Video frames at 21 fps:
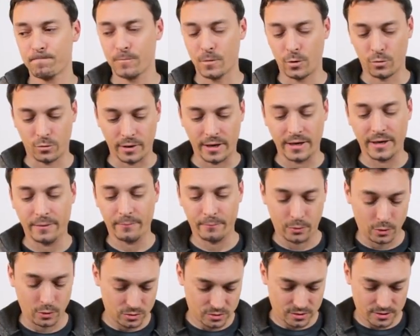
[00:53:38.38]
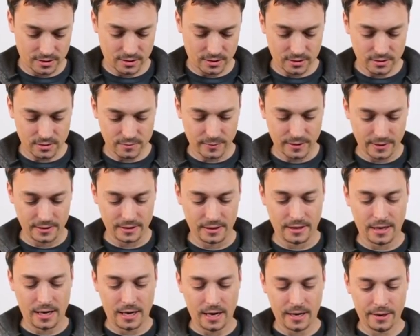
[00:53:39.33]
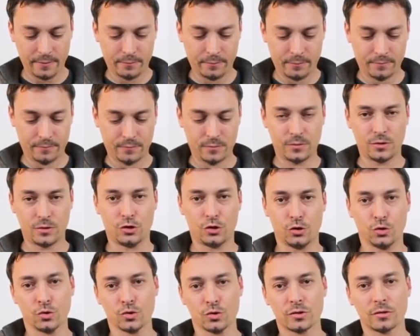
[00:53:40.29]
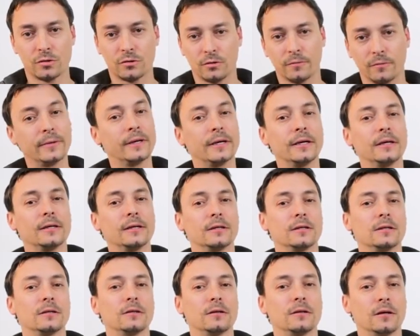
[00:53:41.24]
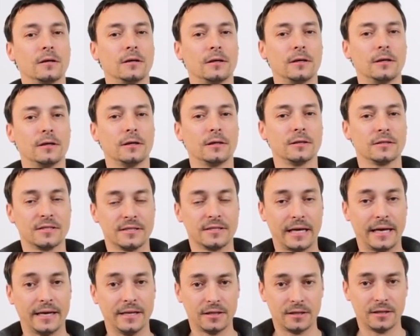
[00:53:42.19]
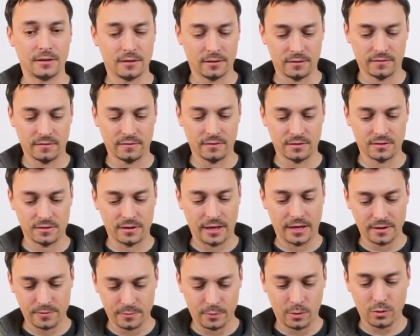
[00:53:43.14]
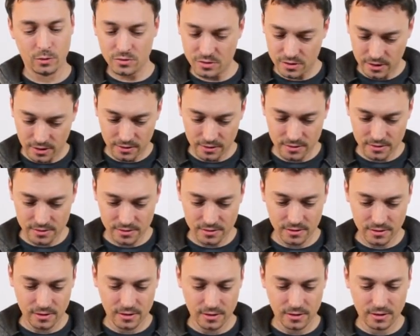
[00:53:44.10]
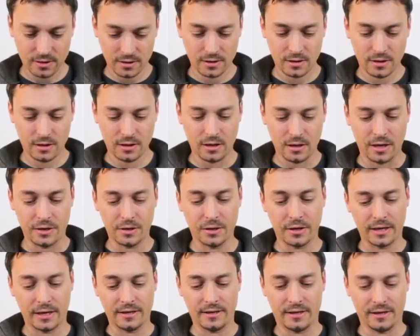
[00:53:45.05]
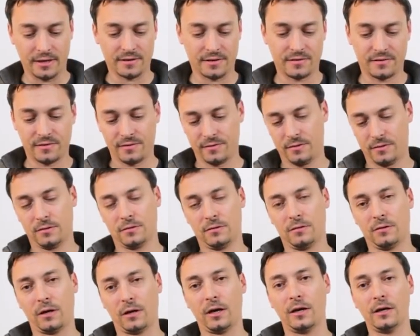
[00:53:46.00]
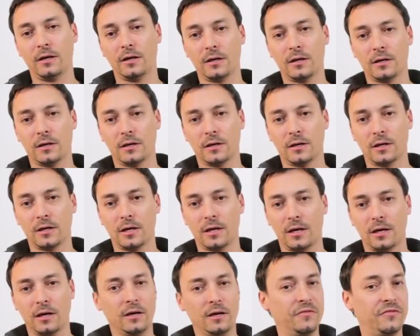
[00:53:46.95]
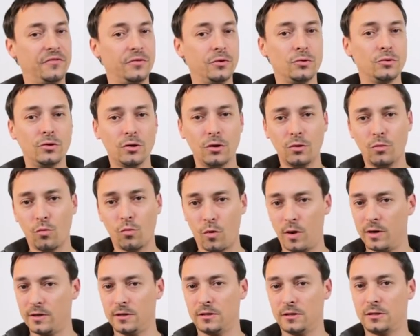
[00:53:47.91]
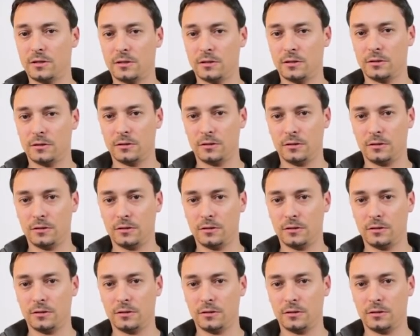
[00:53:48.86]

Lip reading: or any postcards, but I choose to be state postcards. And you get this, okay? If you don't want